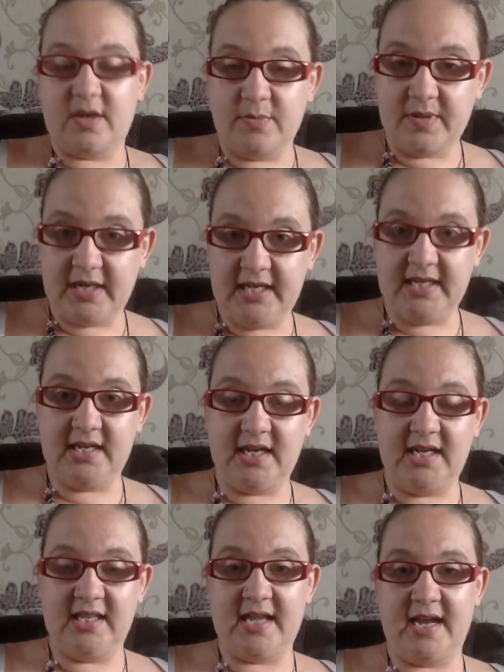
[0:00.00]
completely
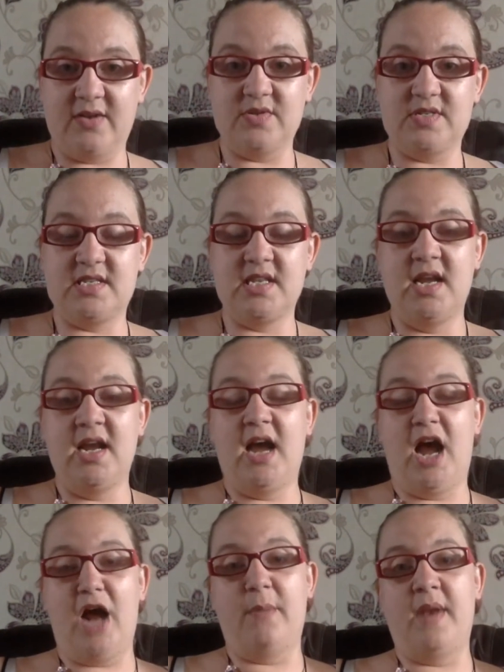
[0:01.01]
clear the house.
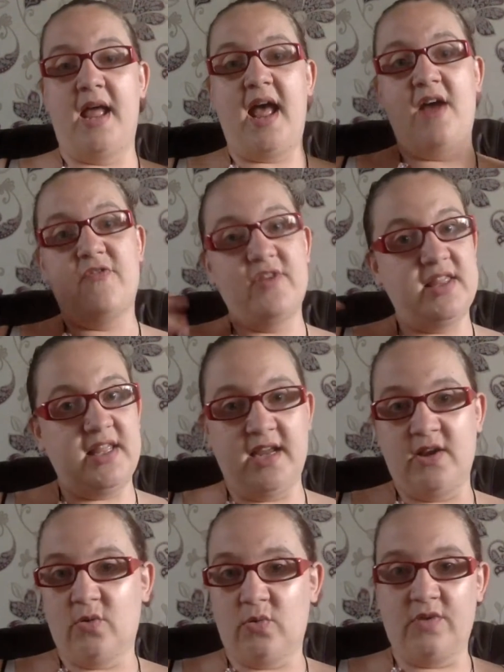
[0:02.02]
Let
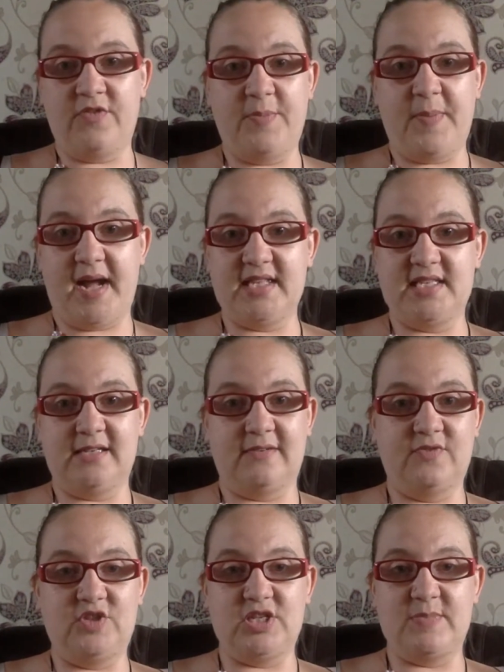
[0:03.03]
everything, all of the bad
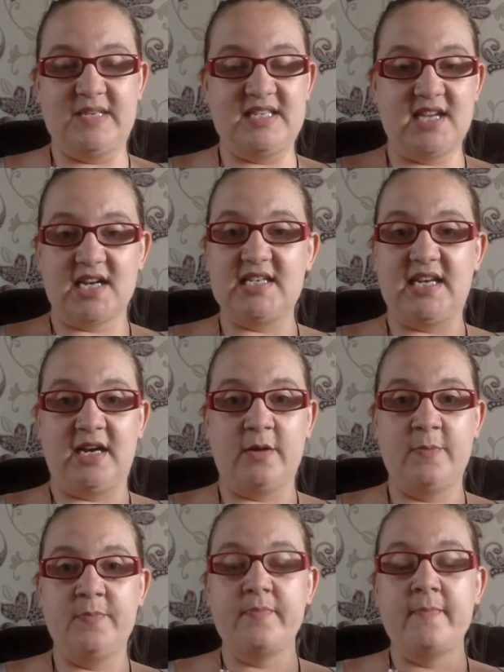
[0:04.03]
stuff, just be sucked out.
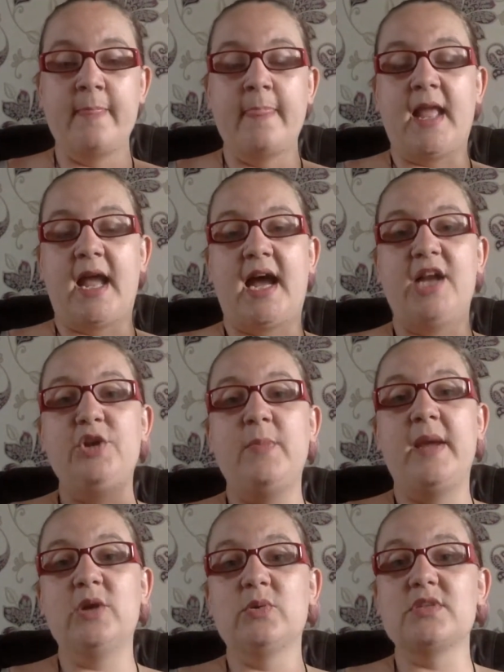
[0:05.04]
And you
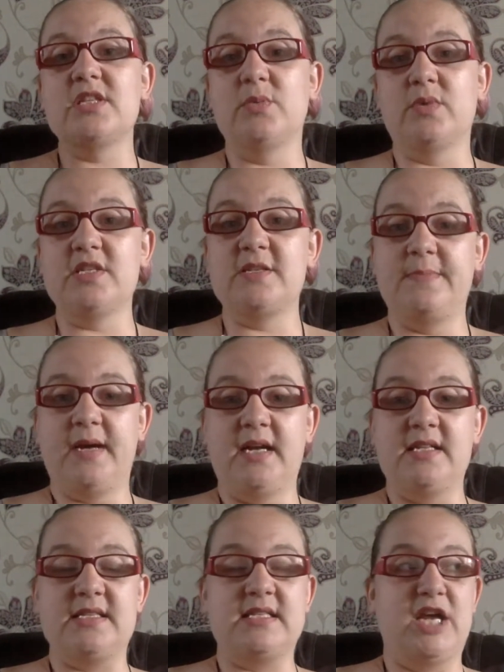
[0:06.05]
may also want to
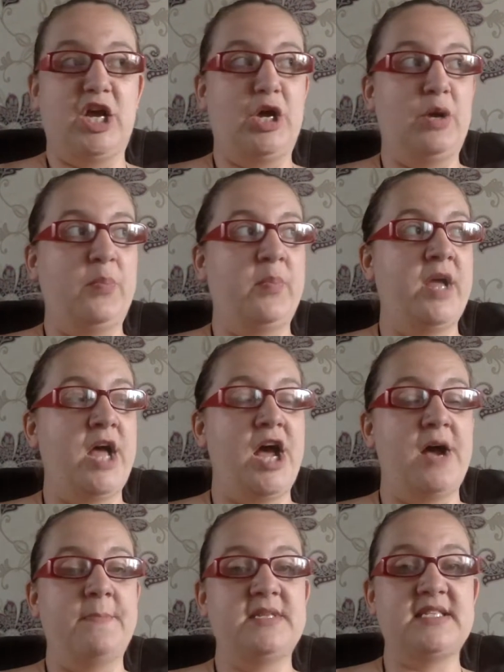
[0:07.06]
burn some
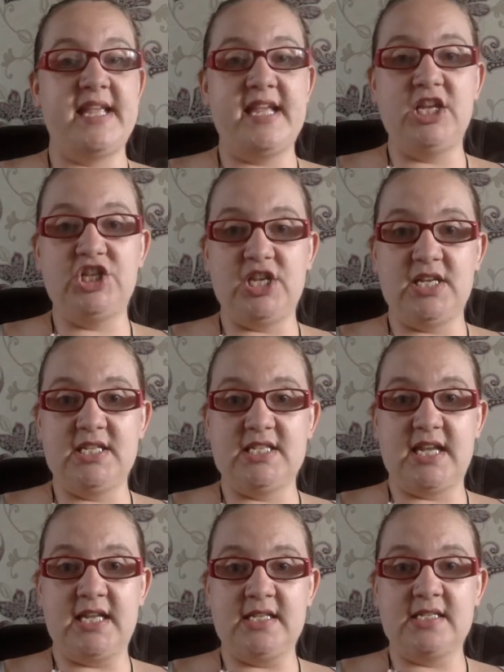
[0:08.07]
sage
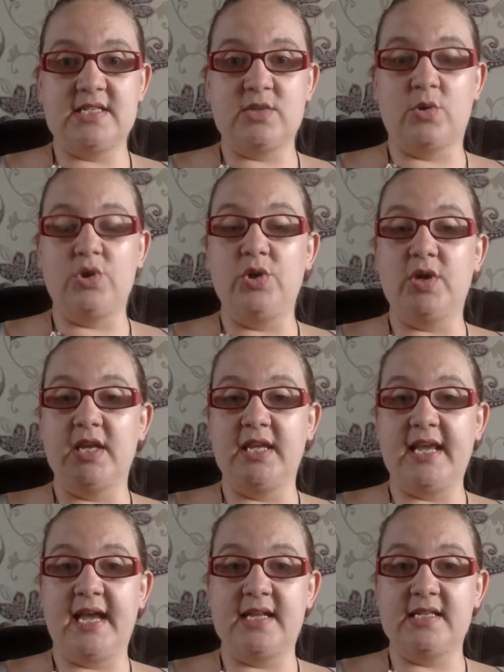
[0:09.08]
incense, or you can
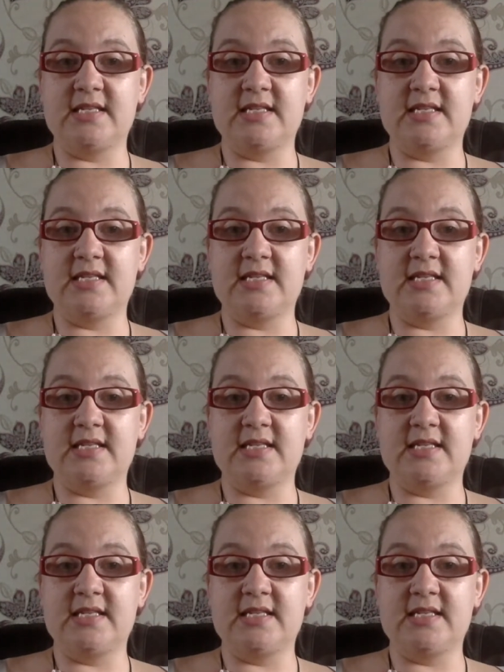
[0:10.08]
get